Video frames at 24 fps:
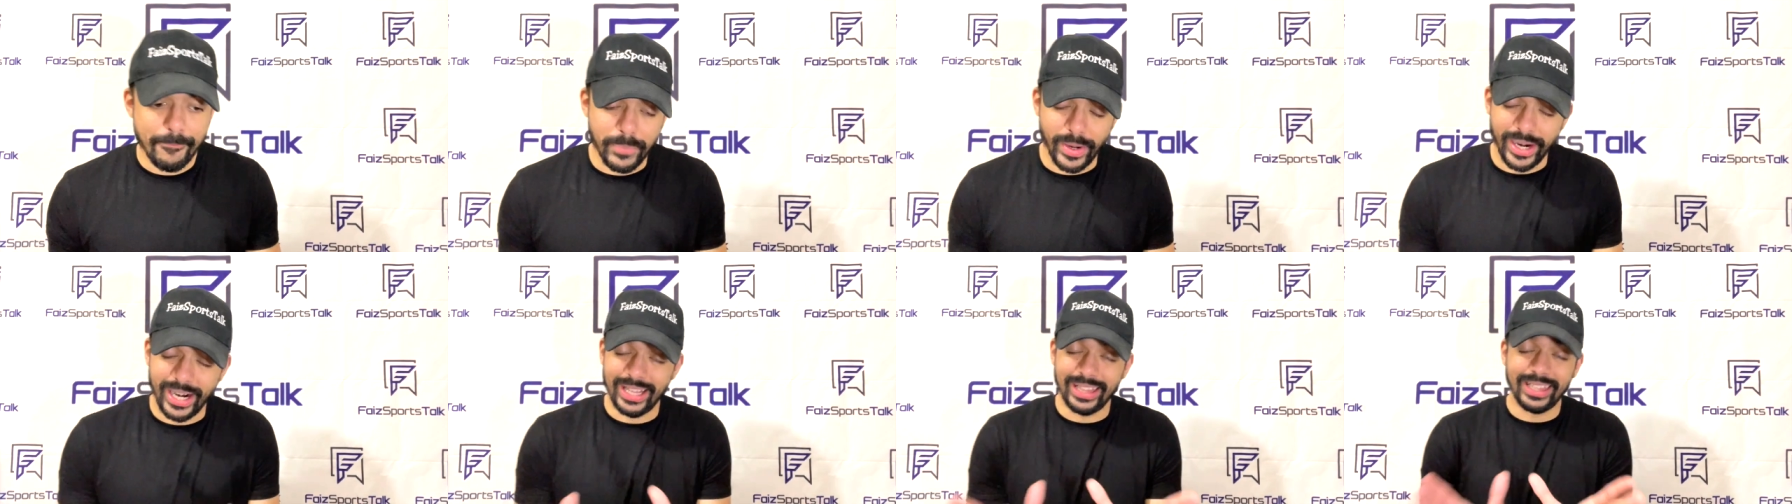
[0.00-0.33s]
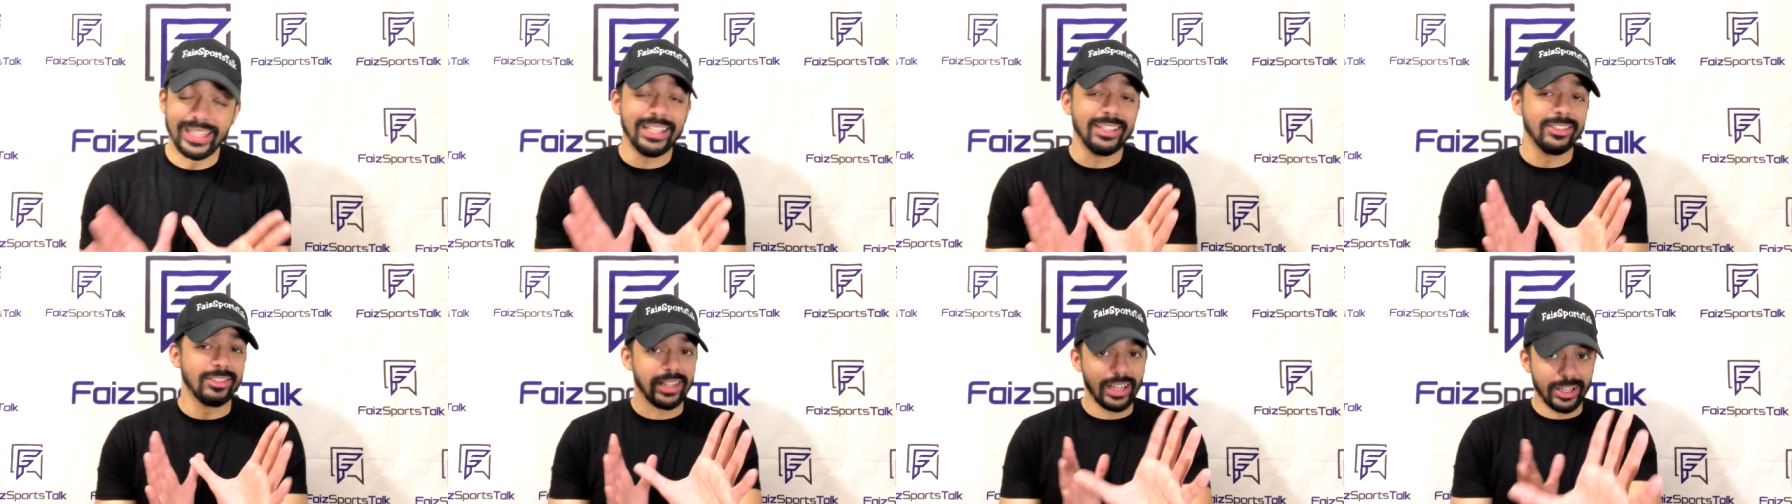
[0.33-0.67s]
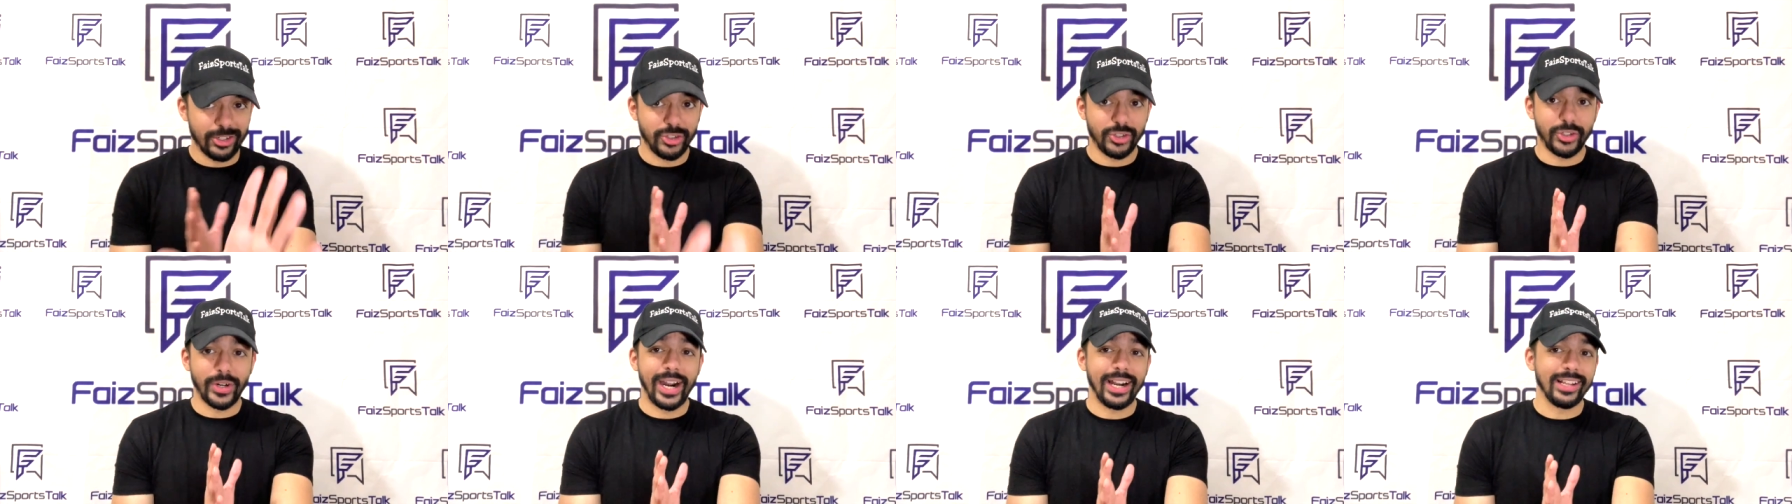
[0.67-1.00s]
but at least let's
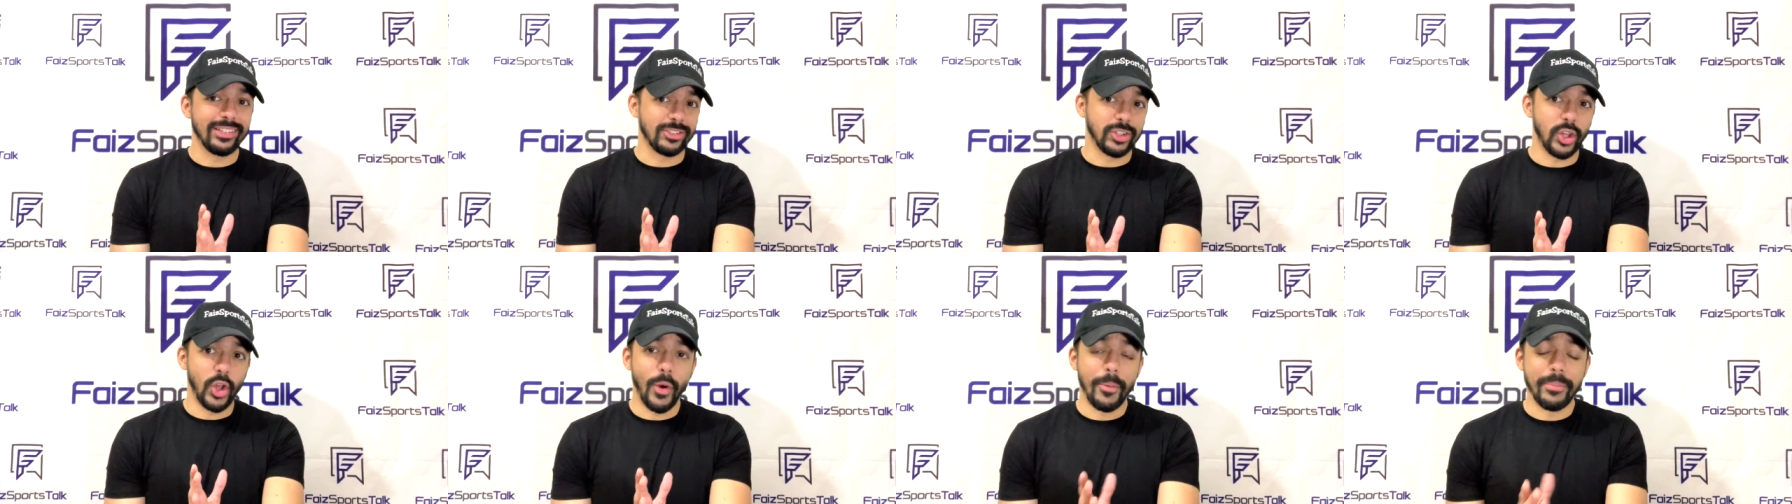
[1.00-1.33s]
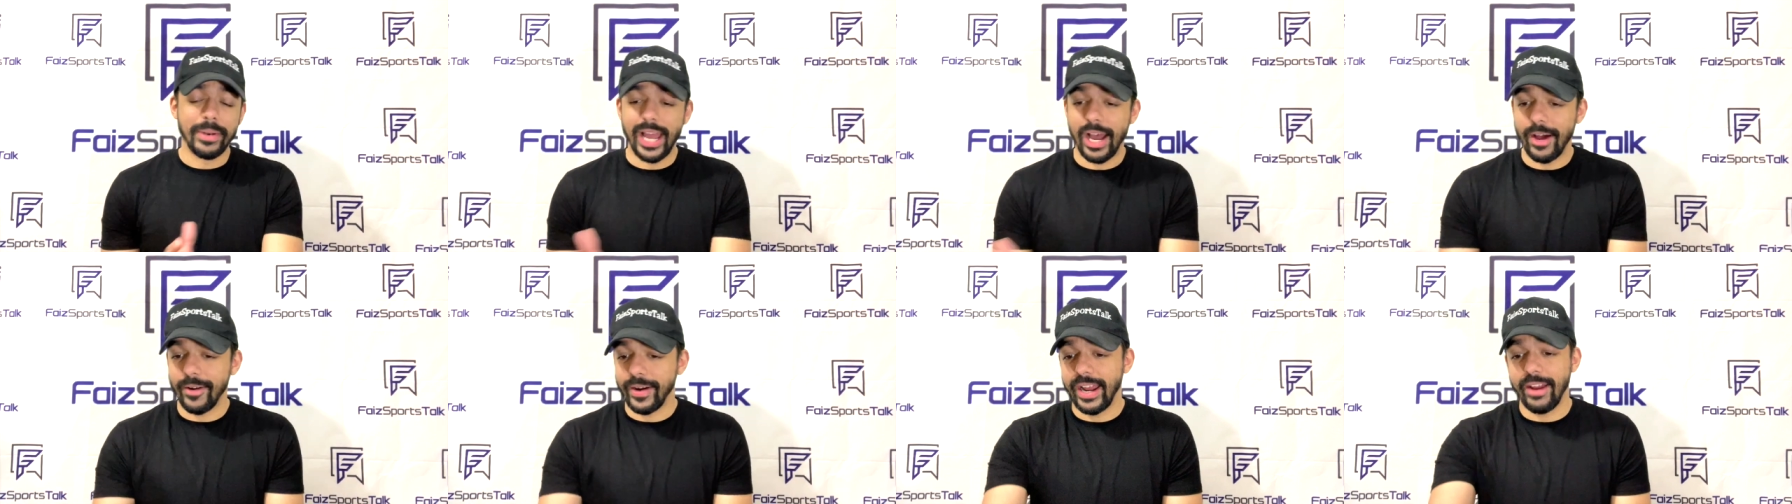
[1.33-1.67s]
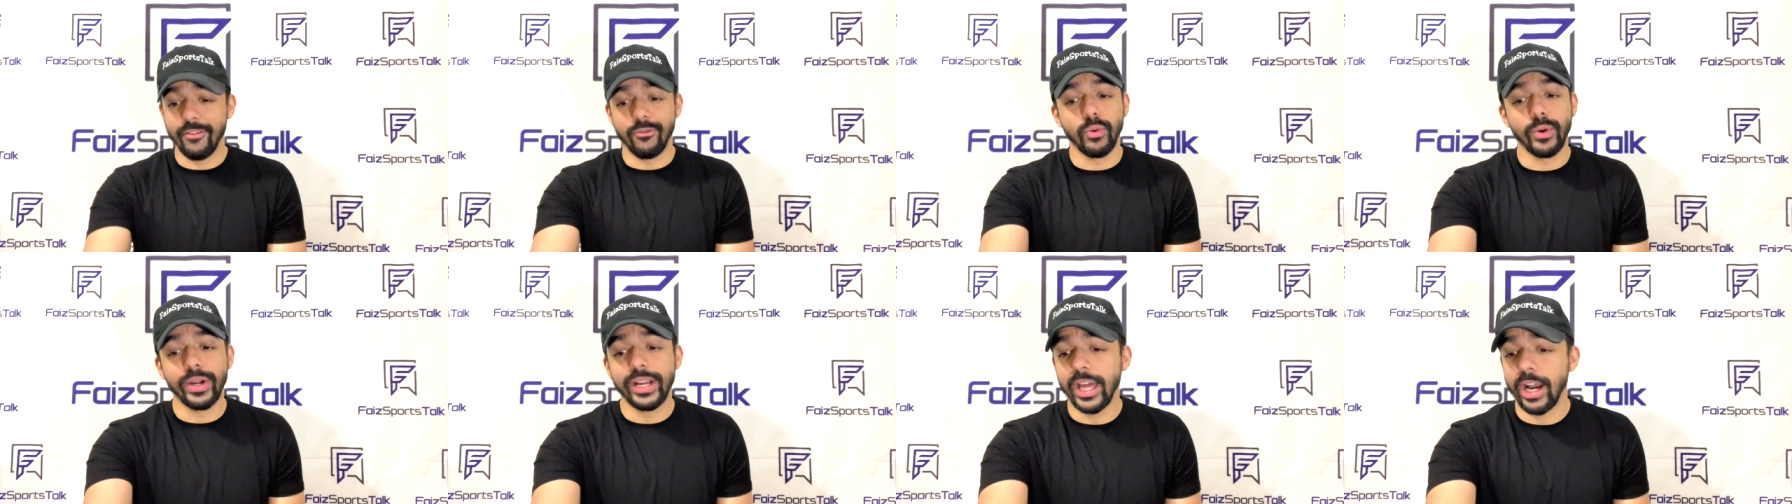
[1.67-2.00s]
try to slow him down.
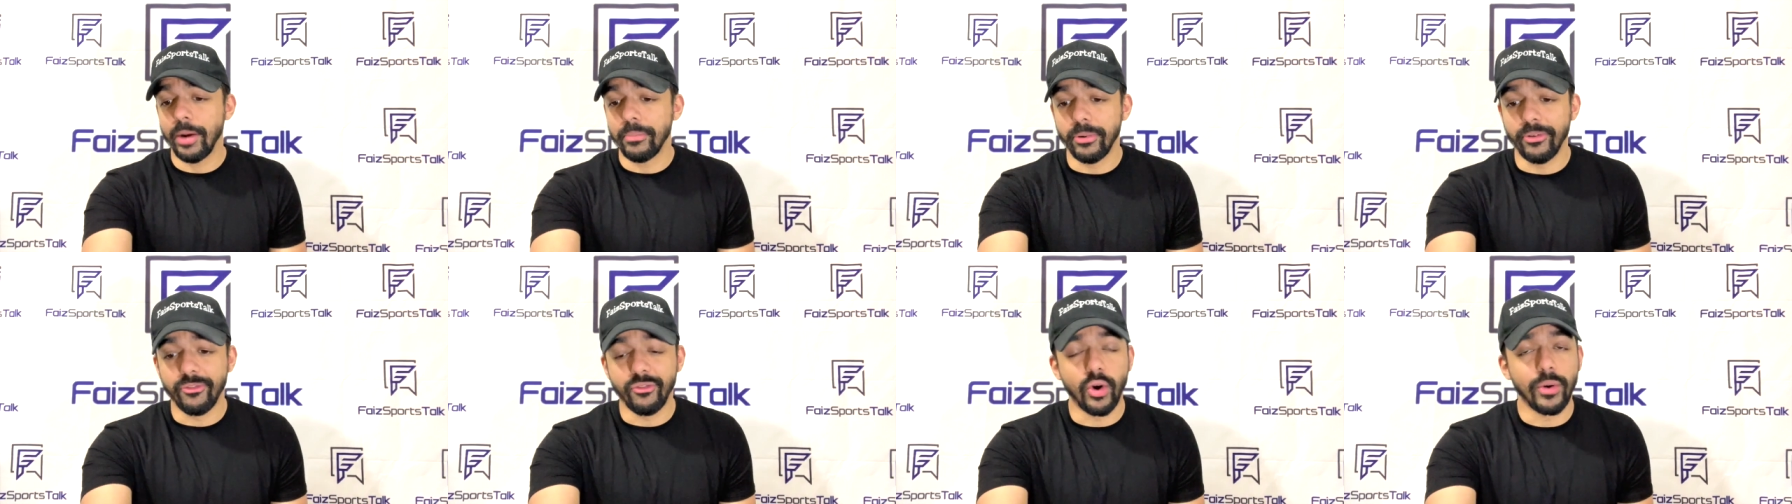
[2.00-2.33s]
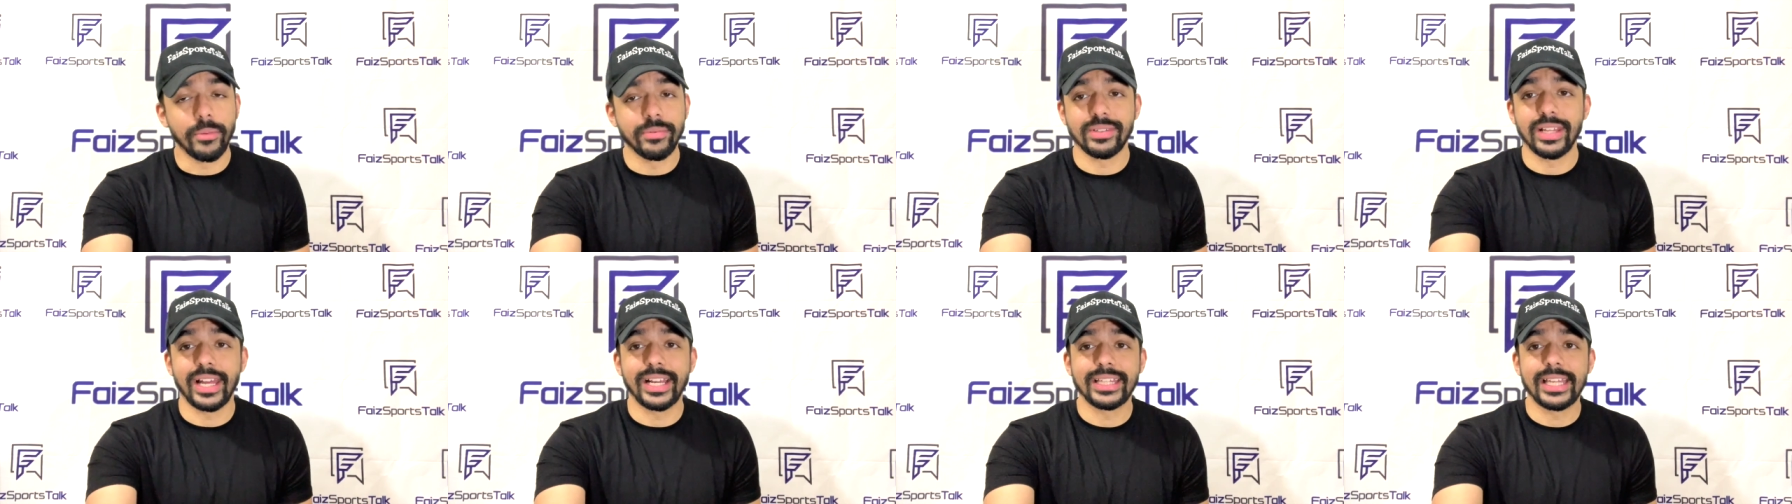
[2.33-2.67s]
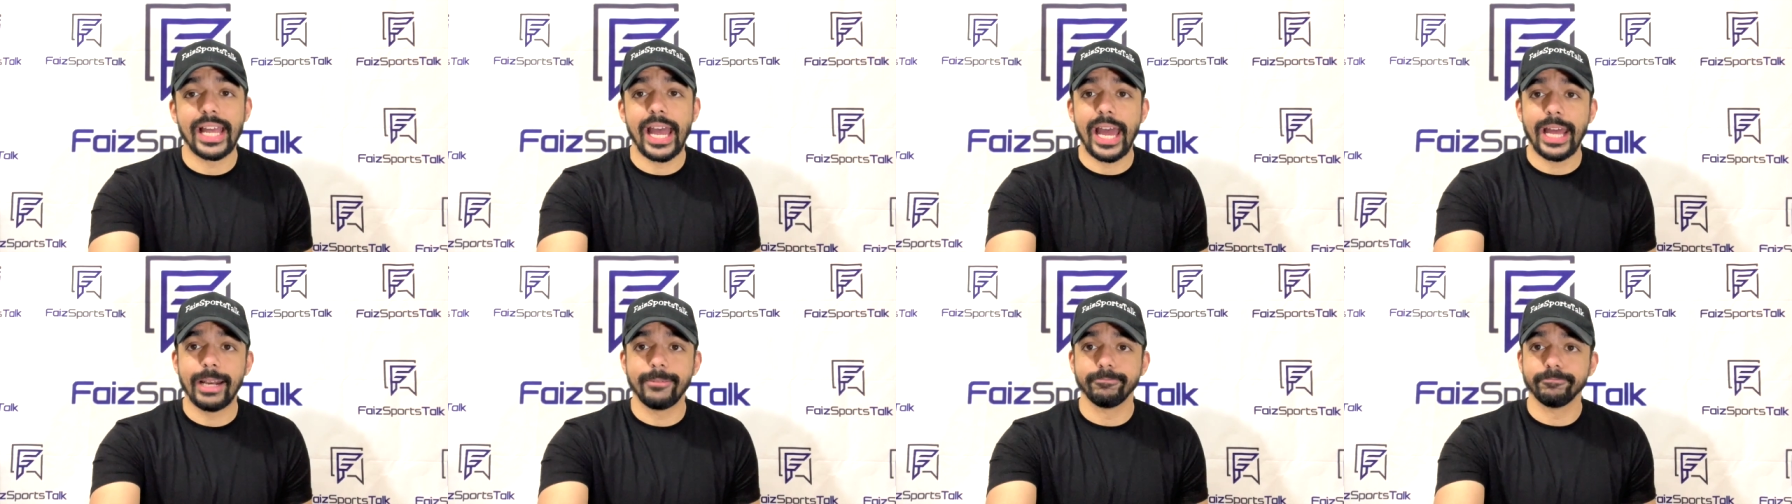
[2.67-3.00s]
If we get a performance like
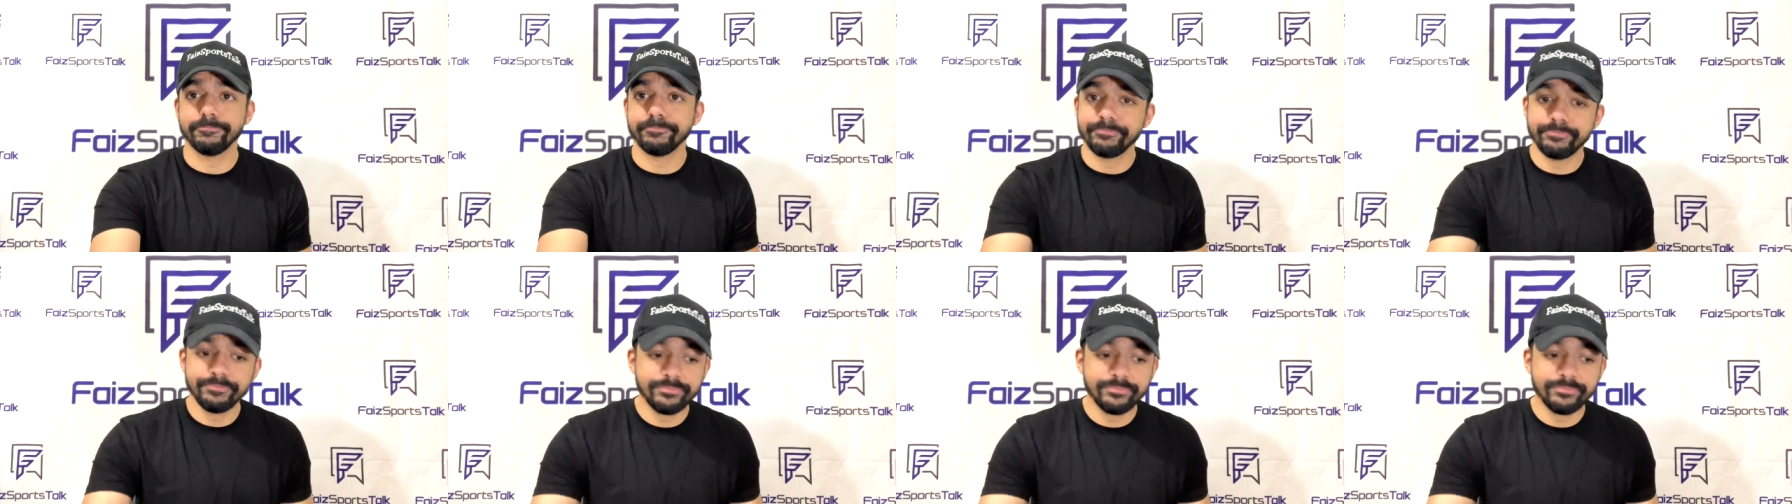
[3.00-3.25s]
that,